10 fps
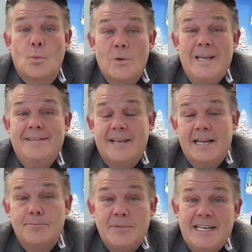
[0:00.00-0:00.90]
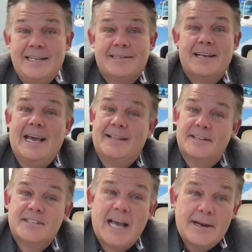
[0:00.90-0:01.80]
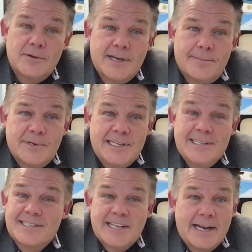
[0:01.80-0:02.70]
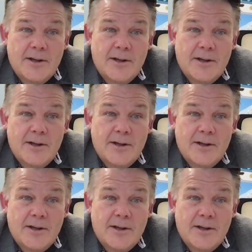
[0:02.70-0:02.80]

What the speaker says: We then meet at the title company to sign